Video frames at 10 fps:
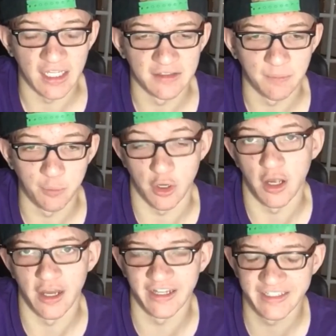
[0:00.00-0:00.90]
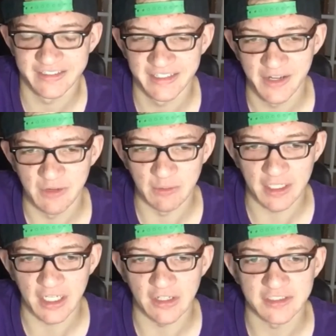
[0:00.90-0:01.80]
and bruh, one
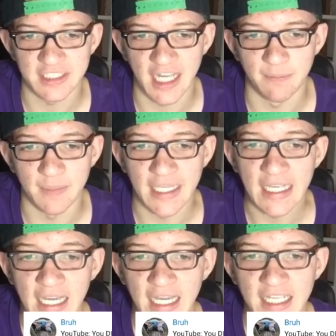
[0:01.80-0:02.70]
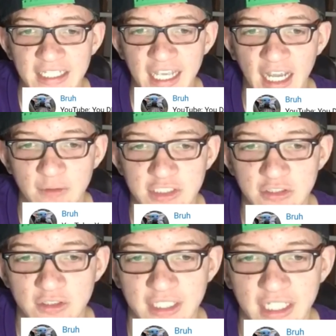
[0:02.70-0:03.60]
week ago said, me? Yeah, we
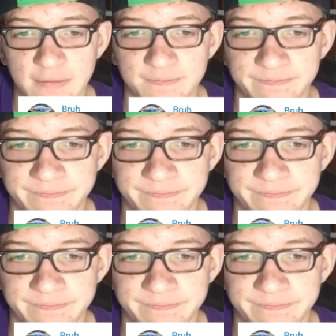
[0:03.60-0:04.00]
sure did.